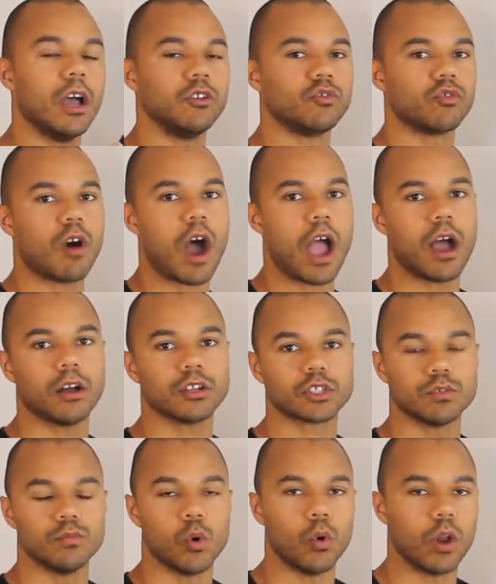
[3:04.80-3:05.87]
drier,
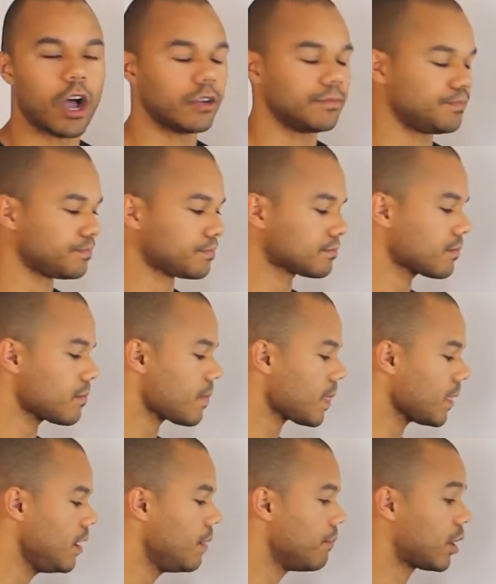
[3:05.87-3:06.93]
smaller,
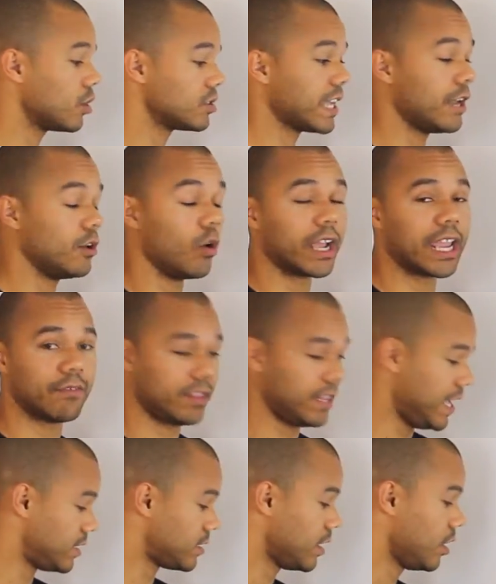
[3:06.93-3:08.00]
because they're not given
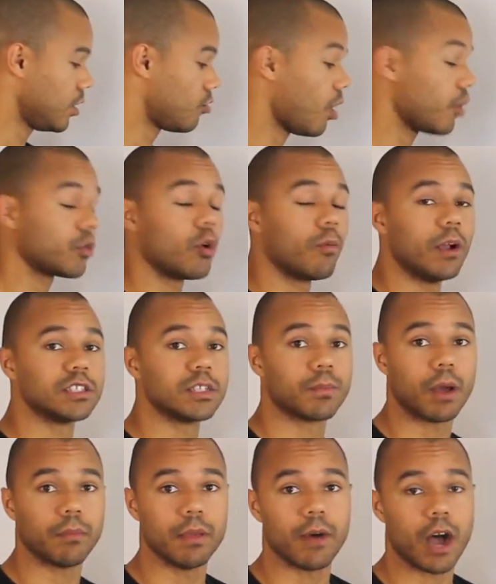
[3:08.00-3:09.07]
these growth hormones to
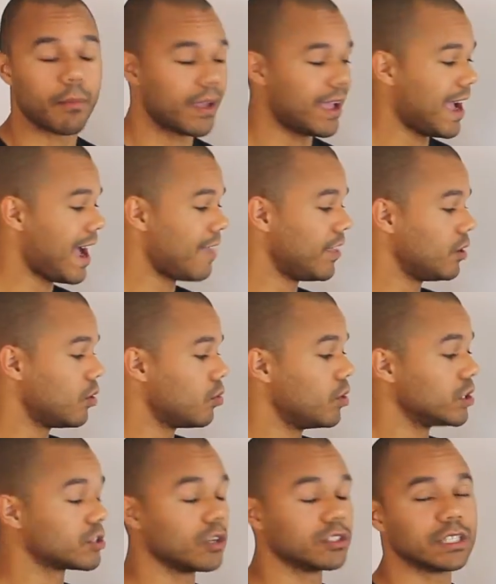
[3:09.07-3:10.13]
plump them up, and they're not
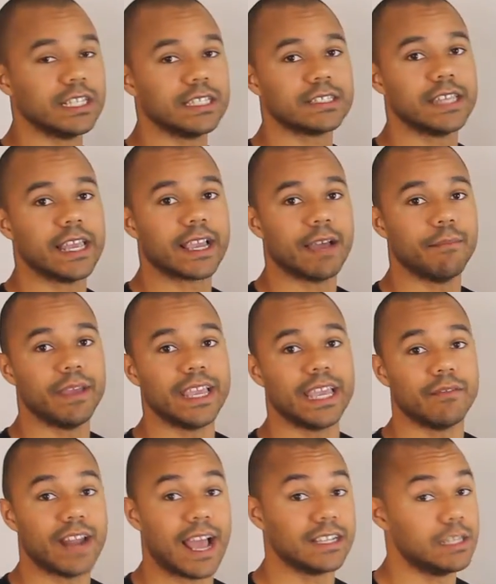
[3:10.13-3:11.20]
always constantly sick and being
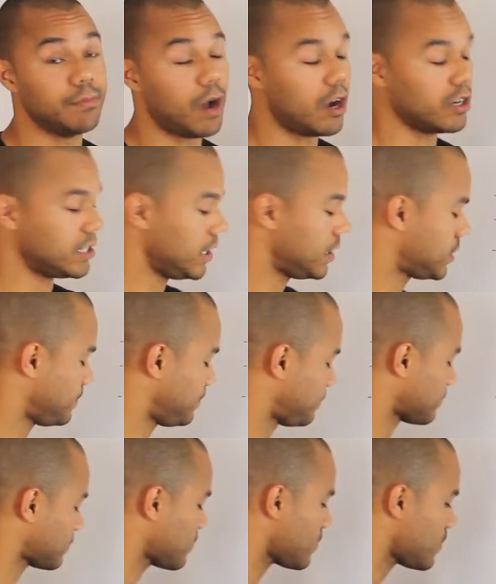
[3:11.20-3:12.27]
given antibiotics.
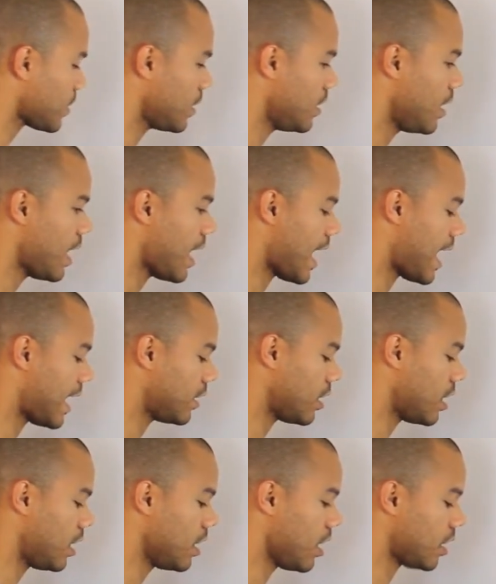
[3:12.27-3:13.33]

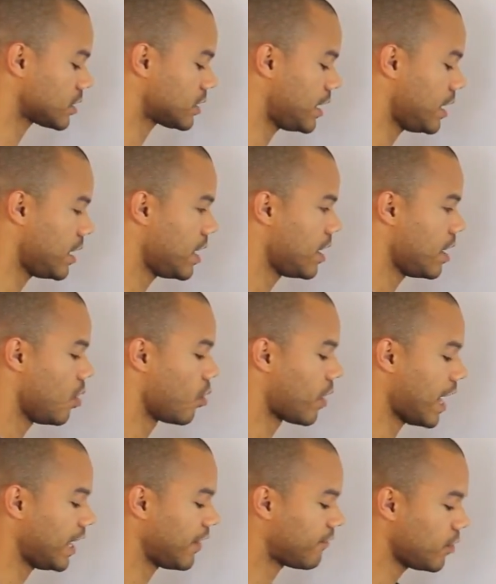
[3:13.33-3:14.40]
And lastly,
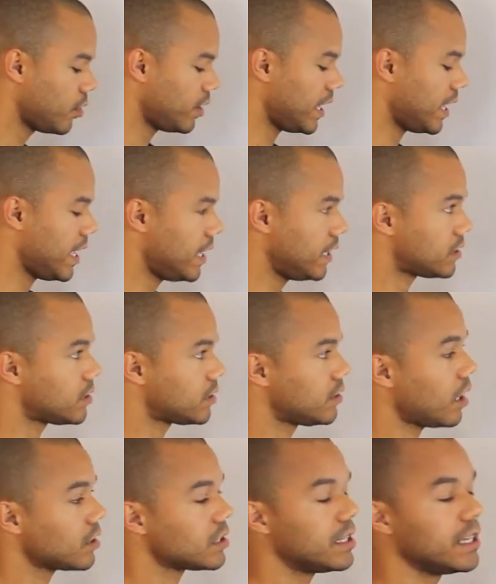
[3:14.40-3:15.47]
organic food
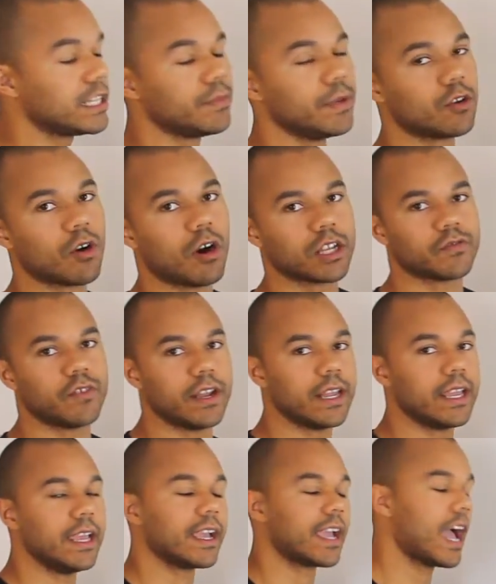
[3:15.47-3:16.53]
doesn't need to be grass-fed.
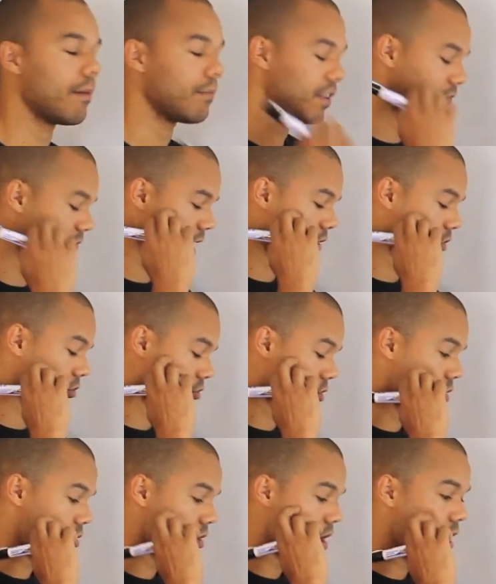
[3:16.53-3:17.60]
It can be fed
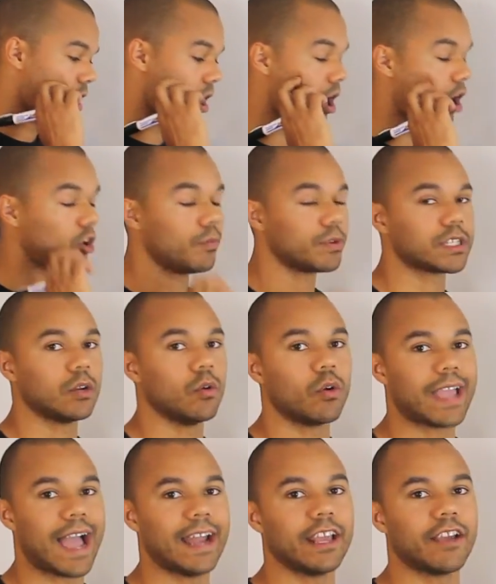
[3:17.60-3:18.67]
through 100%
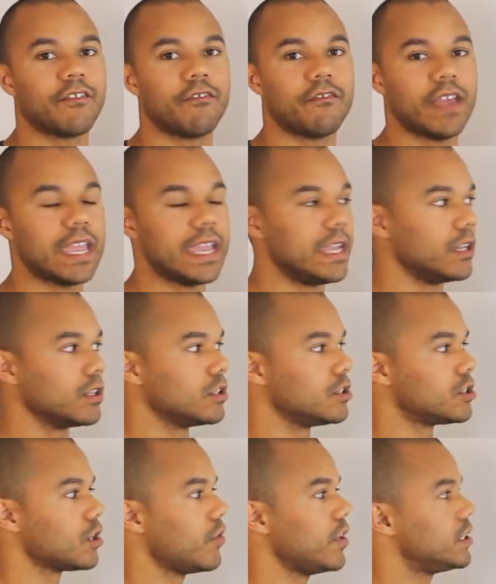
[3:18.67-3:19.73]
organic feed.
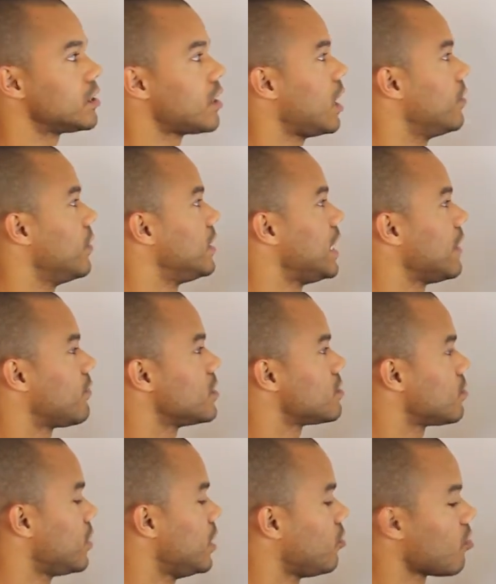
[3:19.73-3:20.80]
And so this is kind of the difference
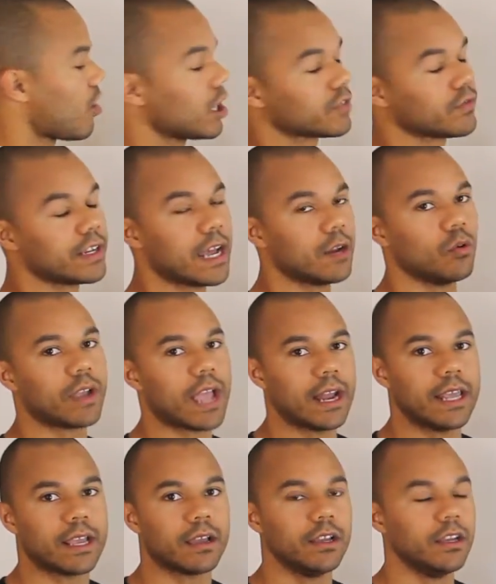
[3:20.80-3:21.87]
between grass-fed and
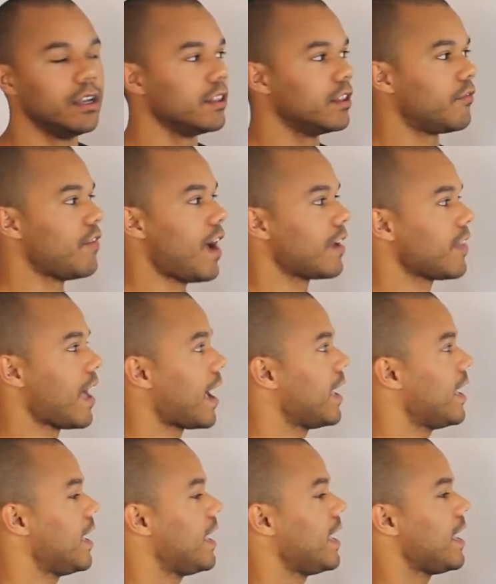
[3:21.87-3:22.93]
organic. The fact
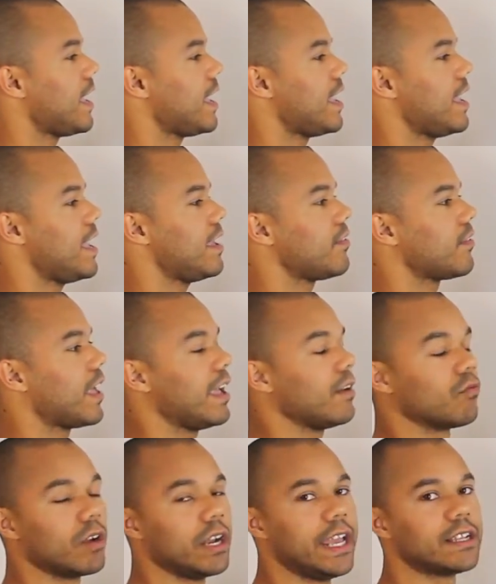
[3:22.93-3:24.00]
that here
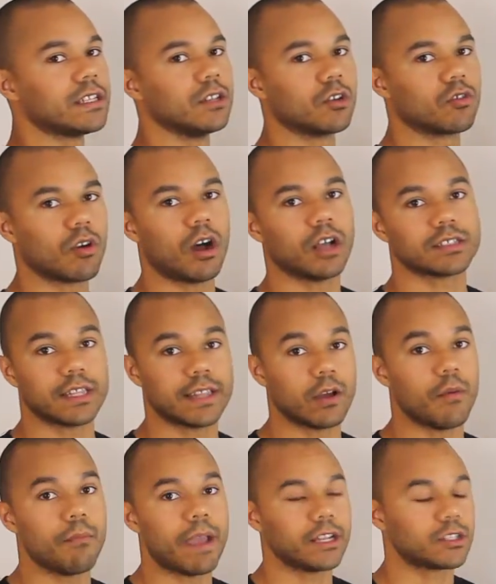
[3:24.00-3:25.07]
they're really eating the grass that they
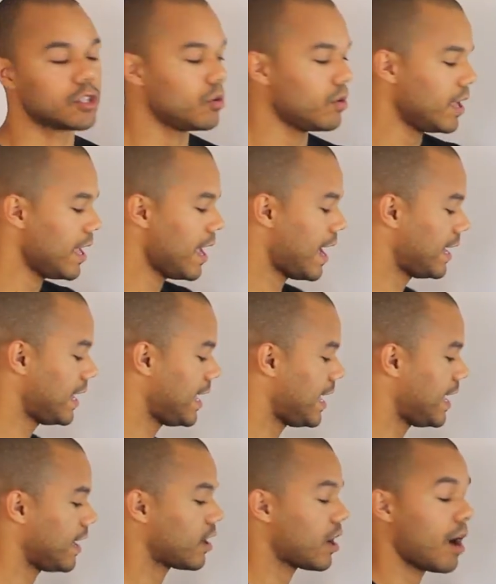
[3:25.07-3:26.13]
were meant to, and
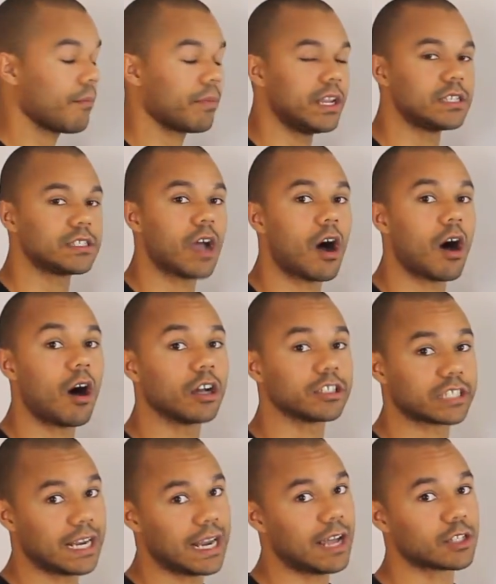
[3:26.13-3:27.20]
here companies are
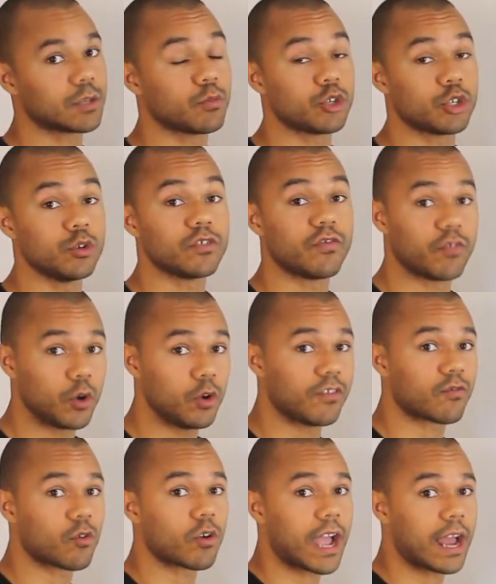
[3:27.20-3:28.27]
still allowed to produce food
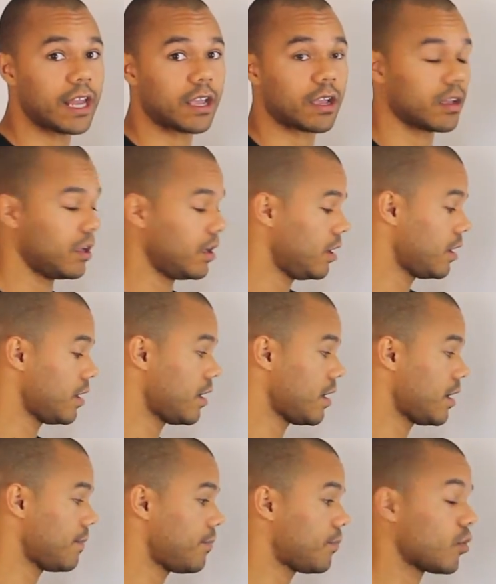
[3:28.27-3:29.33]
for organic
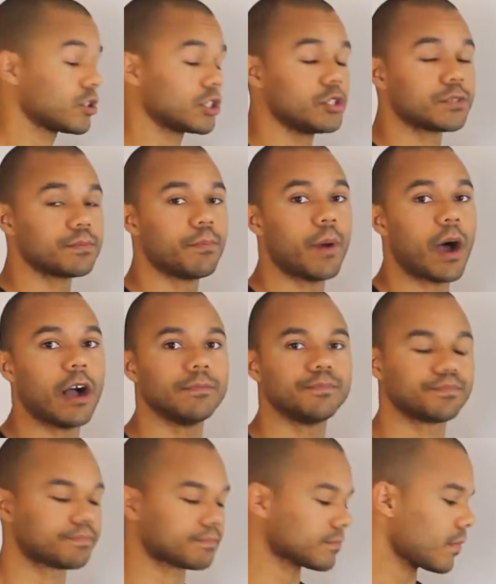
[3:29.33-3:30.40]
produce,
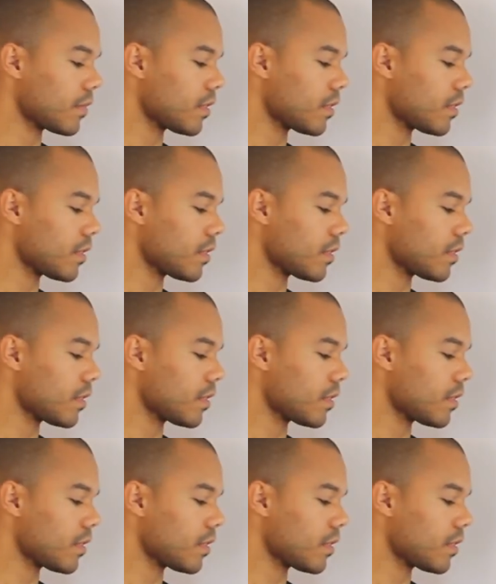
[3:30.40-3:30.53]
but